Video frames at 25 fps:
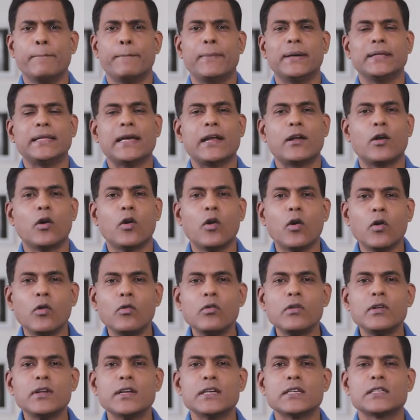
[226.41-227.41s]
But that
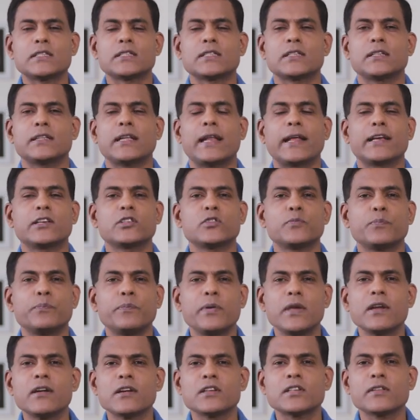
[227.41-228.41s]
wholeness, the
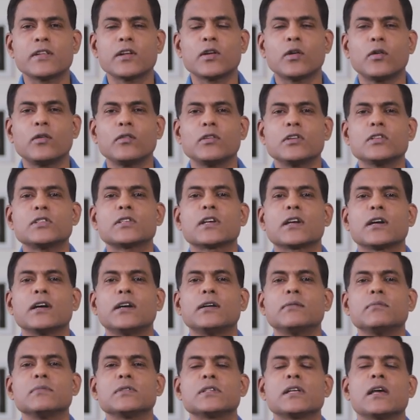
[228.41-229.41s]
experience of that wholeness
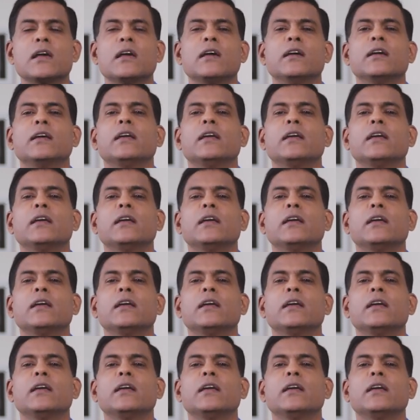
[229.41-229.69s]
comes